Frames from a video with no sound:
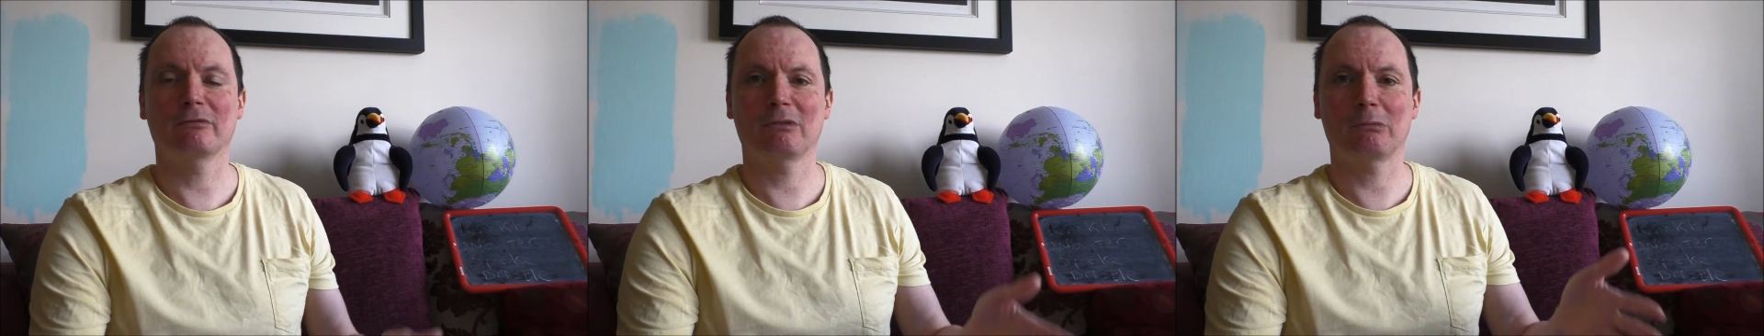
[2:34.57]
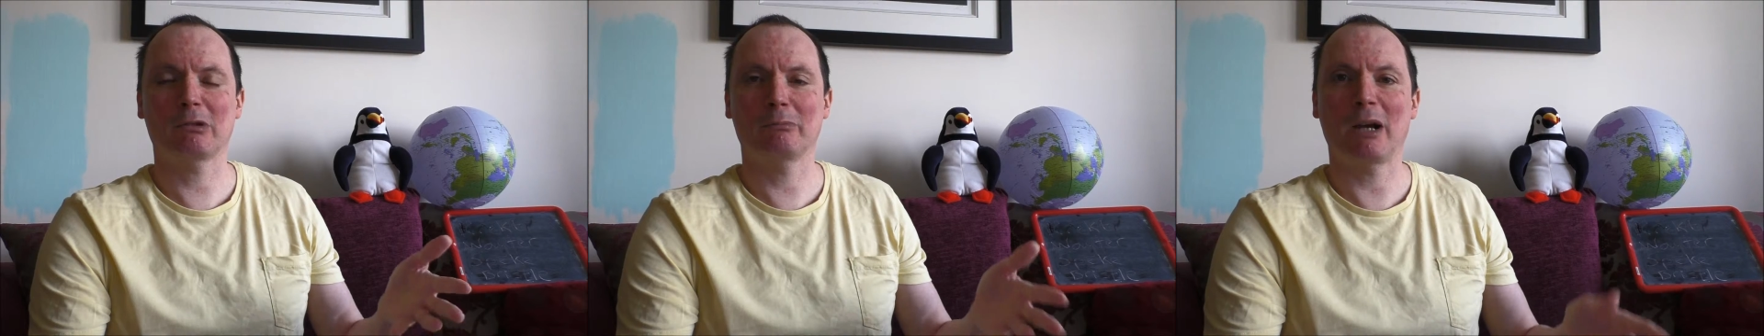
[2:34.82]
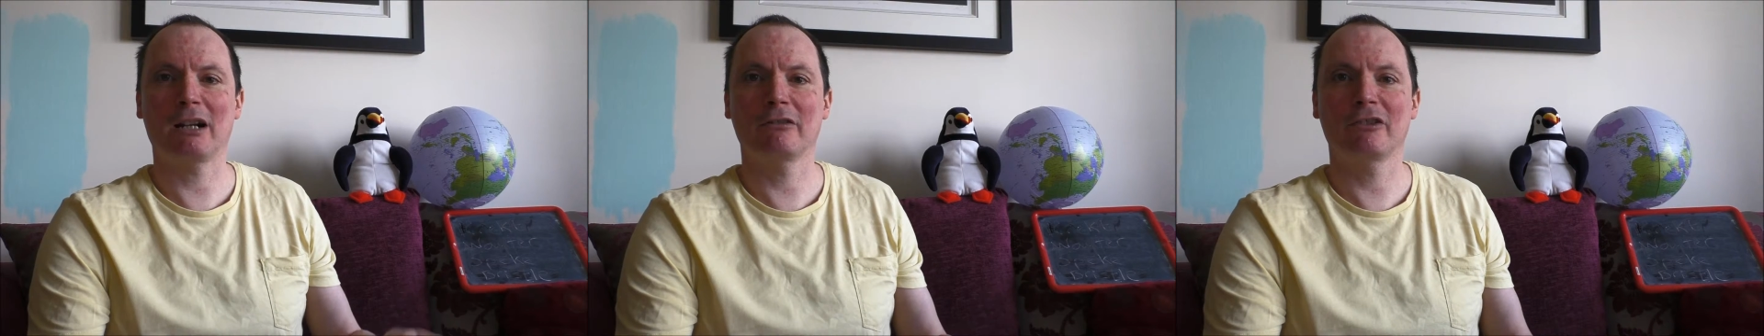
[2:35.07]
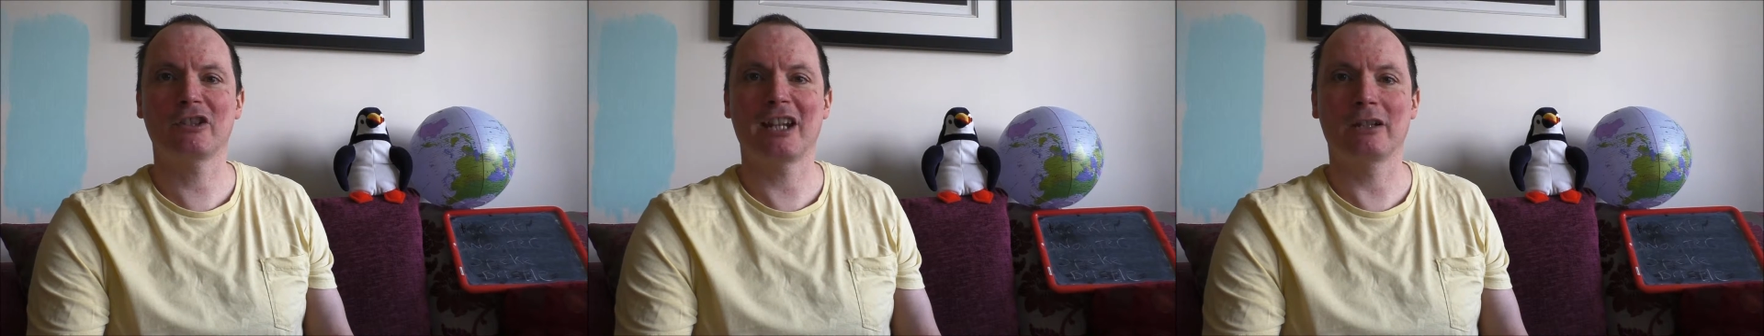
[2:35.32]
a pair
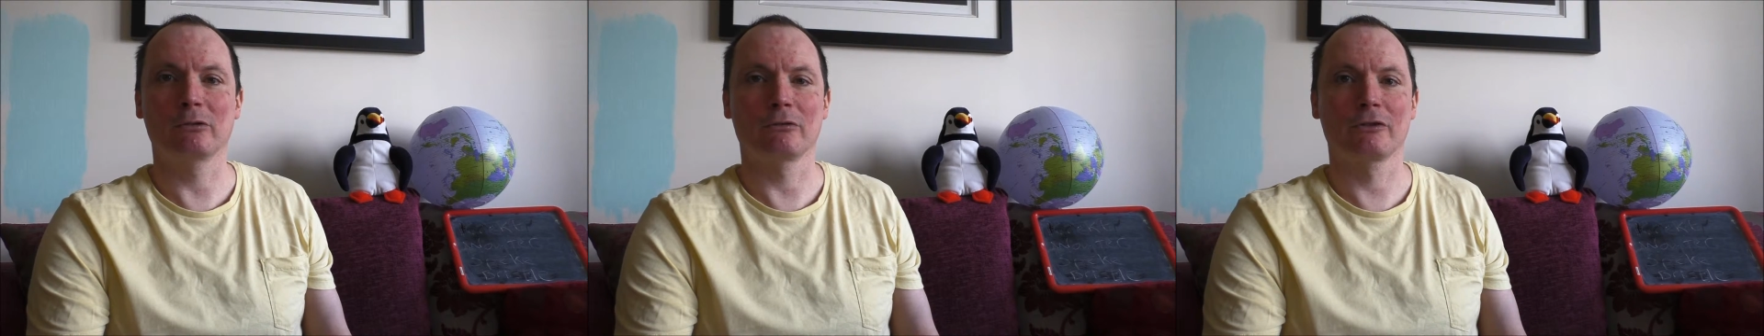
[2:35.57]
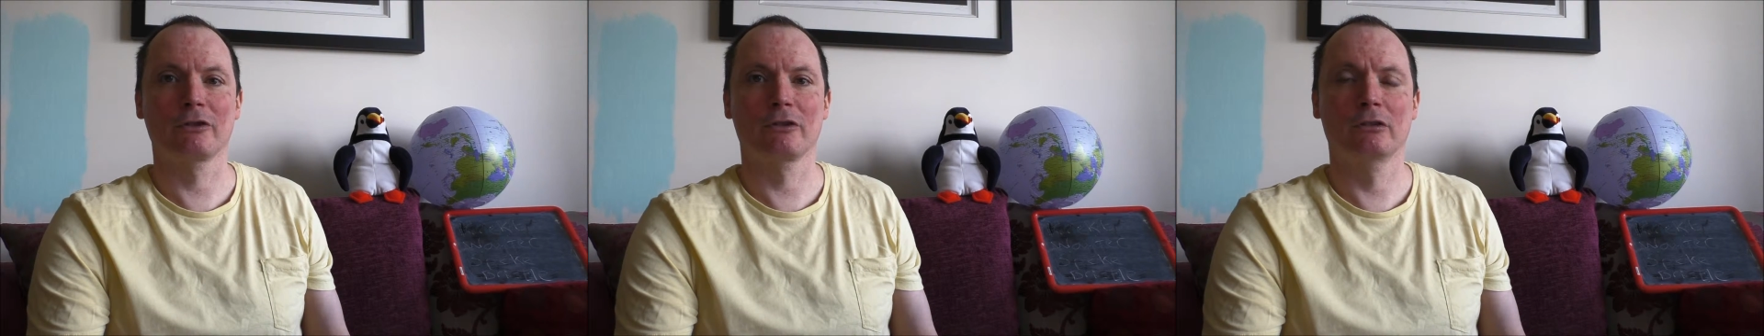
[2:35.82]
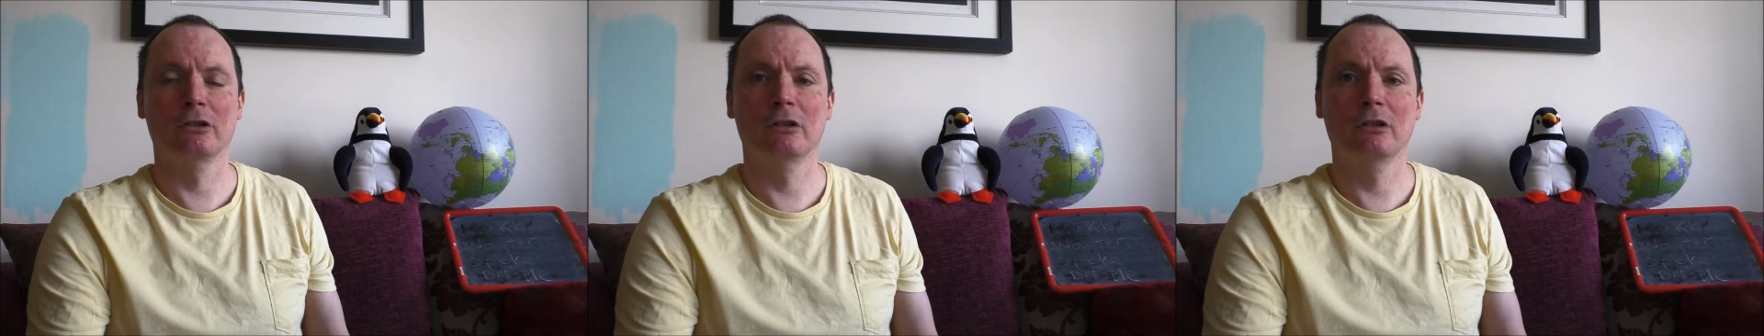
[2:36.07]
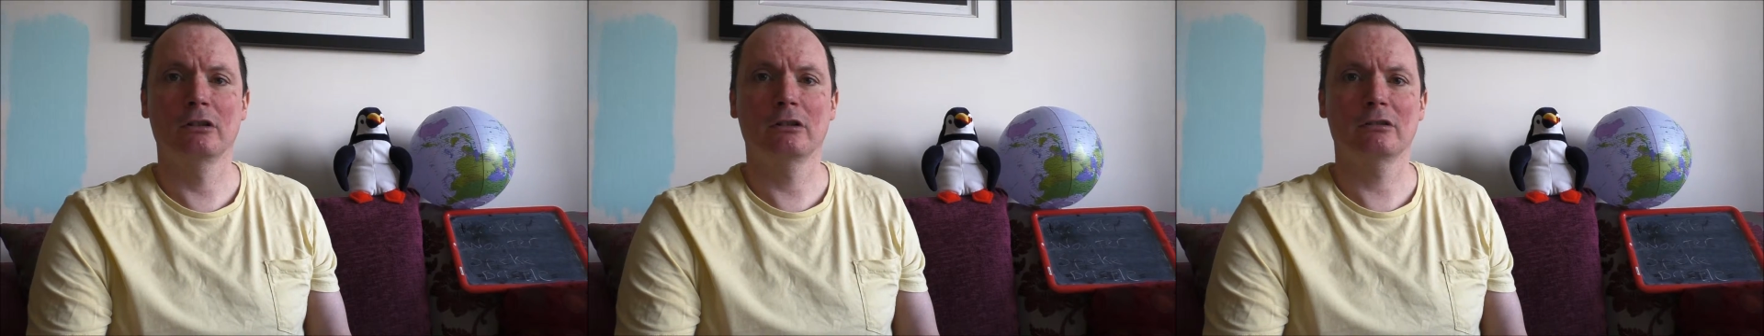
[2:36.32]
of sails
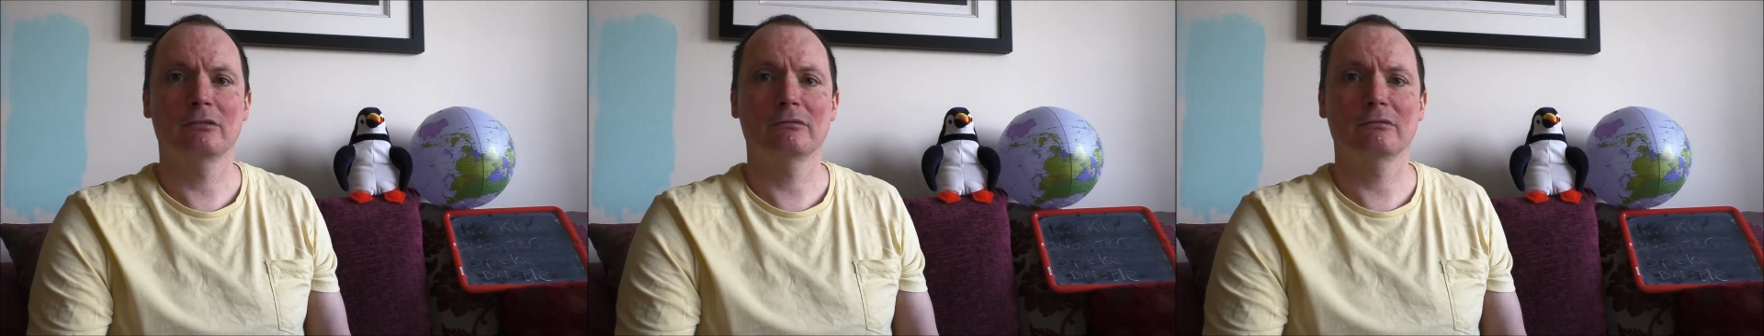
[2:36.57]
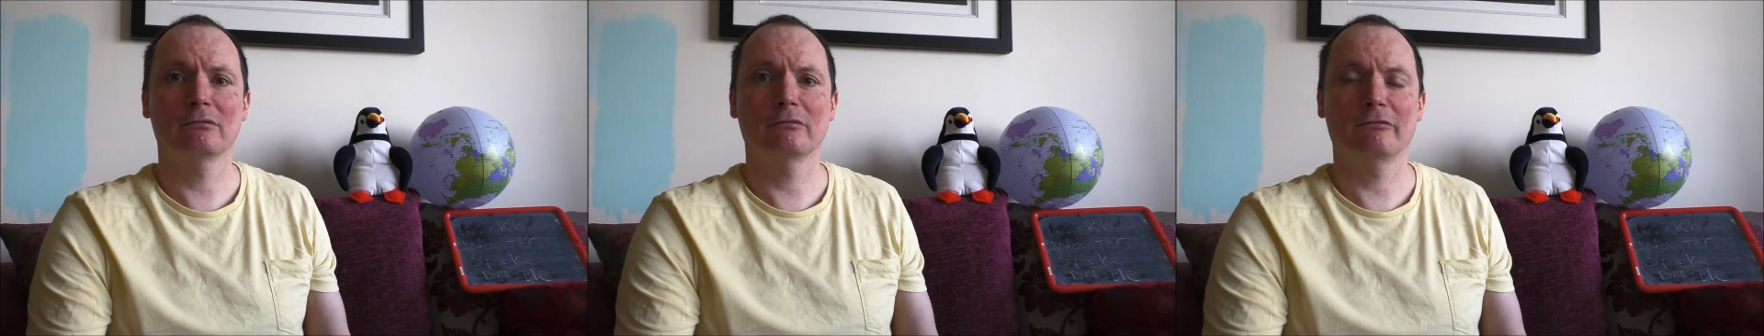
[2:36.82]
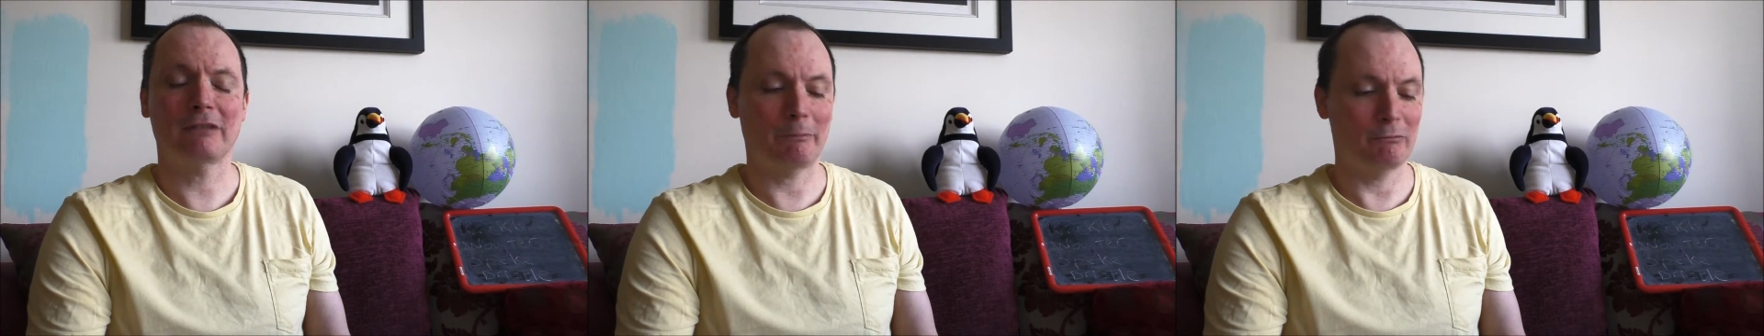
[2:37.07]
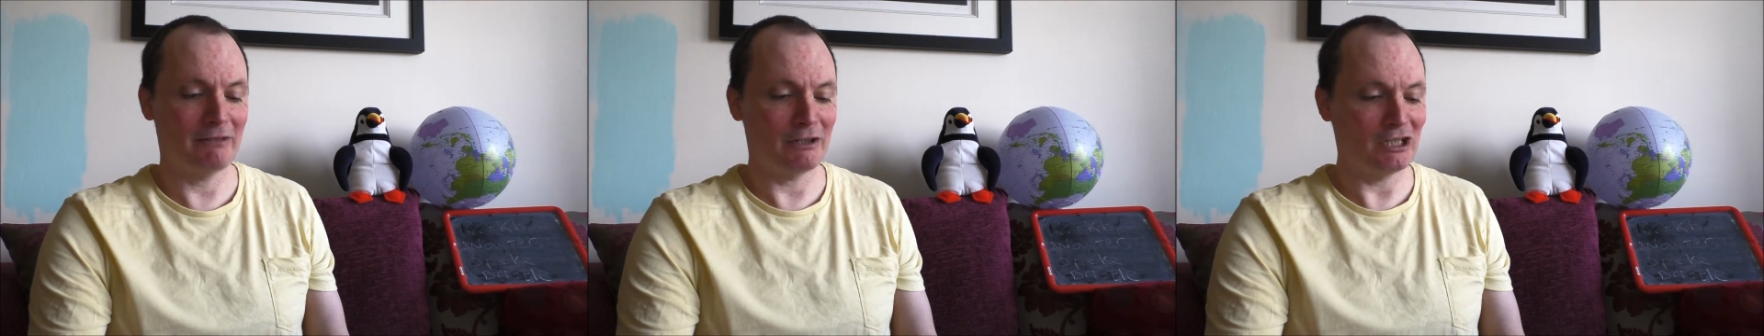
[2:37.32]

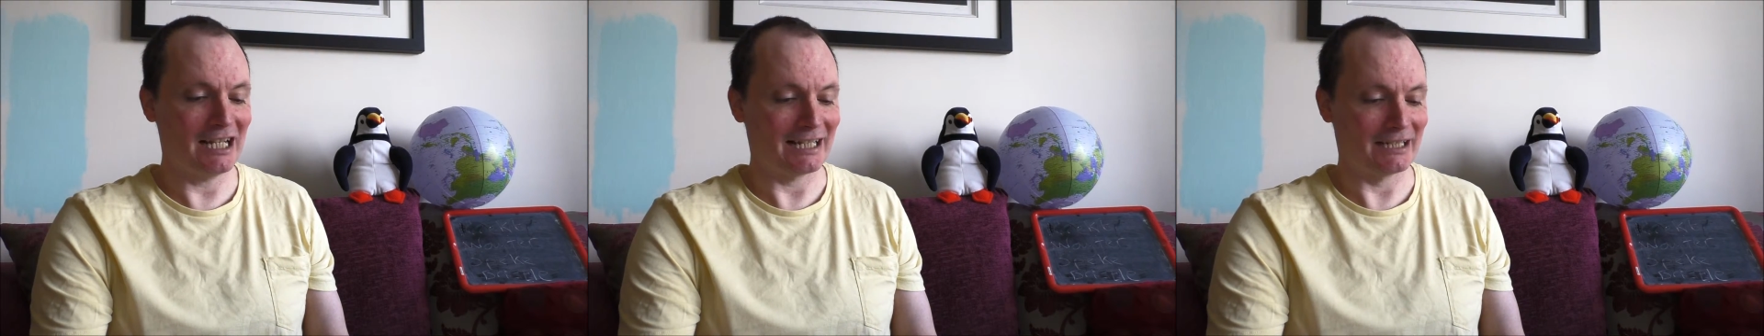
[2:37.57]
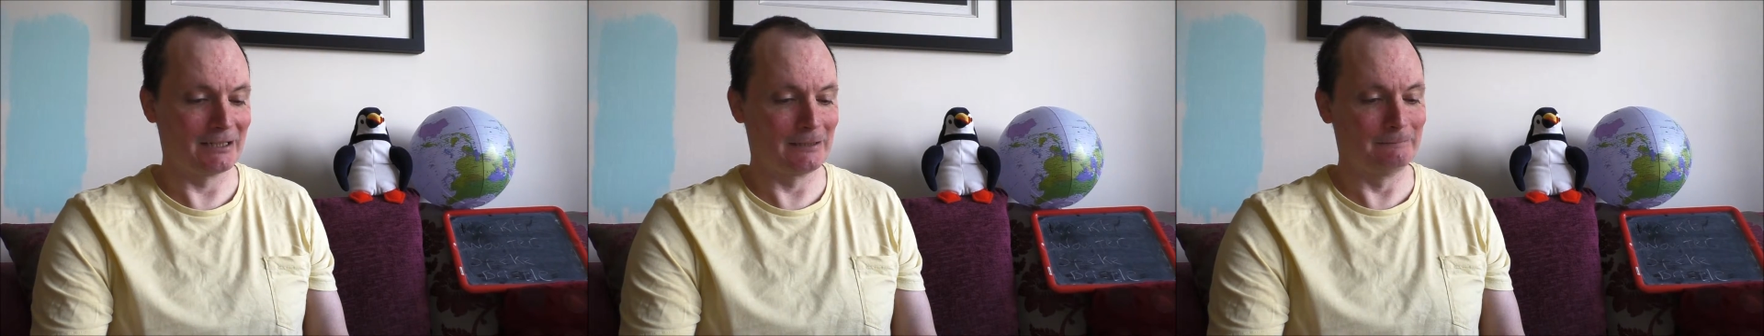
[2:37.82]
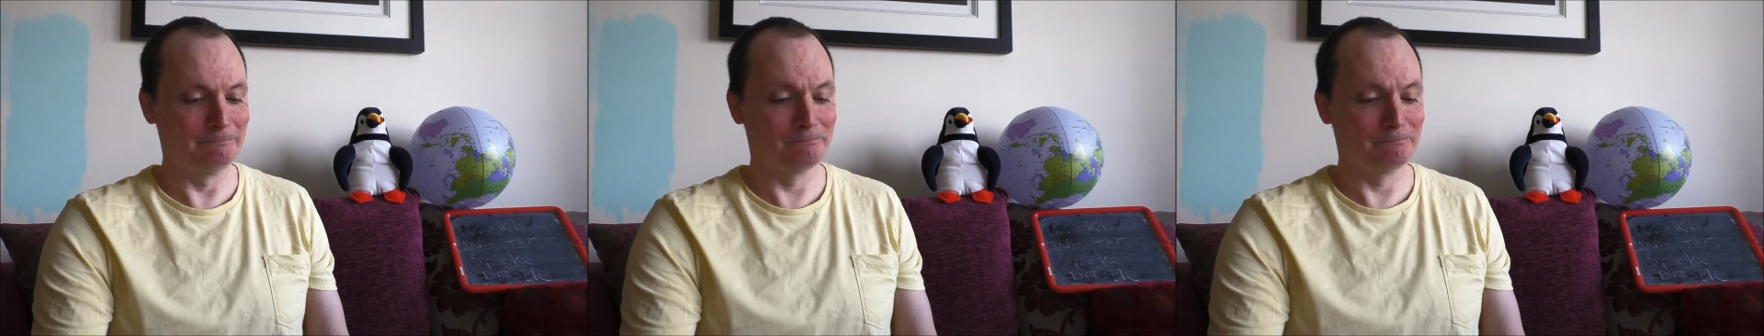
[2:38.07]
flapping around your legs?